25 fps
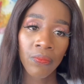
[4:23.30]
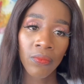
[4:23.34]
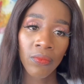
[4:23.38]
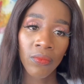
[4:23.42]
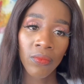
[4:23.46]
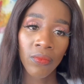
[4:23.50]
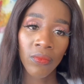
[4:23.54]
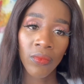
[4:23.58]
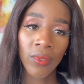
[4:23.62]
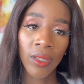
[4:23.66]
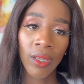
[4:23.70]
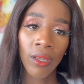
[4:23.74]

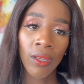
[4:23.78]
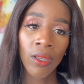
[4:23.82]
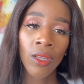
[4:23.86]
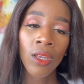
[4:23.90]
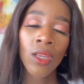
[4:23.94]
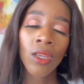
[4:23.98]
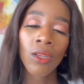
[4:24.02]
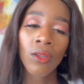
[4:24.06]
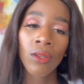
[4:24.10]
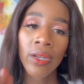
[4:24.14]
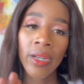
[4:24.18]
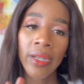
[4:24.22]
Okay,
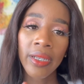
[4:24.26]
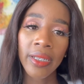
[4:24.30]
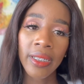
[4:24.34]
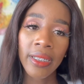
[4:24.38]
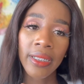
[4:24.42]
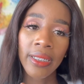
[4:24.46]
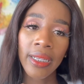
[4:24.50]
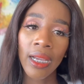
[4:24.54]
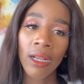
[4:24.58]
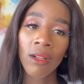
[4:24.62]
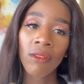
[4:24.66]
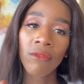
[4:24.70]
going to
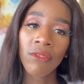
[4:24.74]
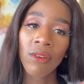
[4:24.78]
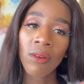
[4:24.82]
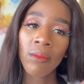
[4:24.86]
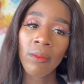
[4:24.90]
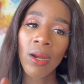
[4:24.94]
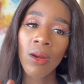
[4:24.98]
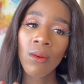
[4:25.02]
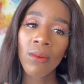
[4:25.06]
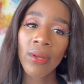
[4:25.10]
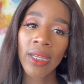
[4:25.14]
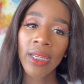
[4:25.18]
detangle. From
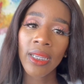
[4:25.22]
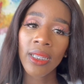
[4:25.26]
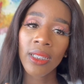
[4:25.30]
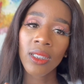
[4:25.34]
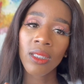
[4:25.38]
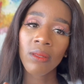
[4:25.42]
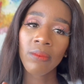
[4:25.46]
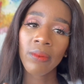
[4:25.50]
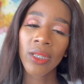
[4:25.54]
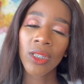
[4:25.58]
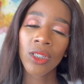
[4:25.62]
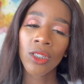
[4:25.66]
our wig
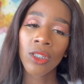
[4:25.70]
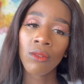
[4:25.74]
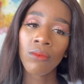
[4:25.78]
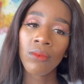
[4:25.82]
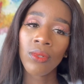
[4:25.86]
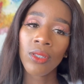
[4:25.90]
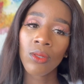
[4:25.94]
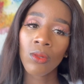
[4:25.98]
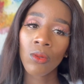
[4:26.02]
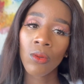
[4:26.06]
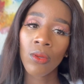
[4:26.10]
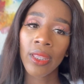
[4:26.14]
inspection, we
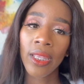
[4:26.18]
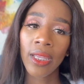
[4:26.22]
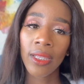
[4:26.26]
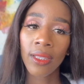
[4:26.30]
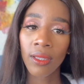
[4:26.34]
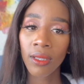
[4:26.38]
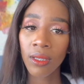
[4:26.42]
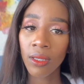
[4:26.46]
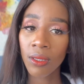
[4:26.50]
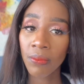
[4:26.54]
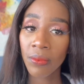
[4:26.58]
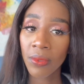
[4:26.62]
saw that
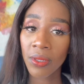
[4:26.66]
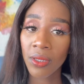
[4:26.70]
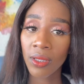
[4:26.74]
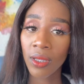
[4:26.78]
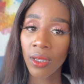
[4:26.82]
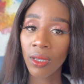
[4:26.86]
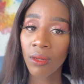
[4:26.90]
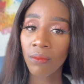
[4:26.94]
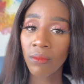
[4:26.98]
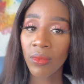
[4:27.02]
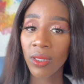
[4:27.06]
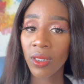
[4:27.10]
this
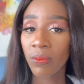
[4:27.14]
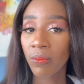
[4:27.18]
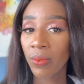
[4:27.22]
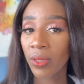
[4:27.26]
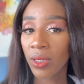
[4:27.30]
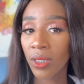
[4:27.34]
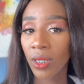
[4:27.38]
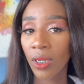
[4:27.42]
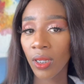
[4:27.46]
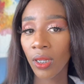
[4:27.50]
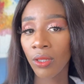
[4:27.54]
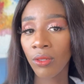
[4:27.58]

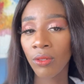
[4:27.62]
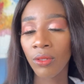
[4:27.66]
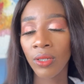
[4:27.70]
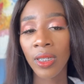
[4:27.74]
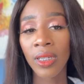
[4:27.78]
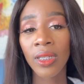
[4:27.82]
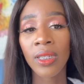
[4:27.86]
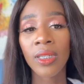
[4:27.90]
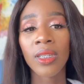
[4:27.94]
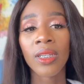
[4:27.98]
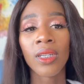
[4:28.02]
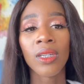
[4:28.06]
particular
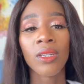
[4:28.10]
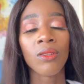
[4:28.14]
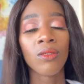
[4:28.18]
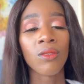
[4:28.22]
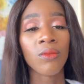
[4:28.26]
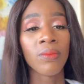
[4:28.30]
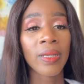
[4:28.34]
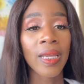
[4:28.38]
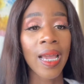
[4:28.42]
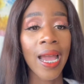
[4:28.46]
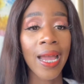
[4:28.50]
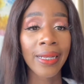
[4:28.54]
unit needed to
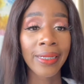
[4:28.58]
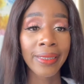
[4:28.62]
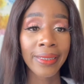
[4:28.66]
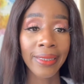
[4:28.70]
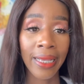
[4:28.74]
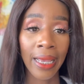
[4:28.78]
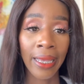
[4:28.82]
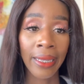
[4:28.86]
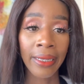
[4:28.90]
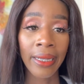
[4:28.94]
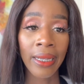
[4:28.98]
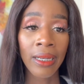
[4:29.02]
be
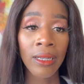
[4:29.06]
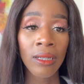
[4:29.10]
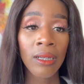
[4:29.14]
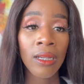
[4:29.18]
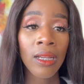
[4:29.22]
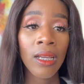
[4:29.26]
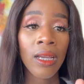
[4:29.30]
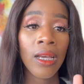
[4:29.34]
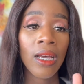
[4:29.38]
undone and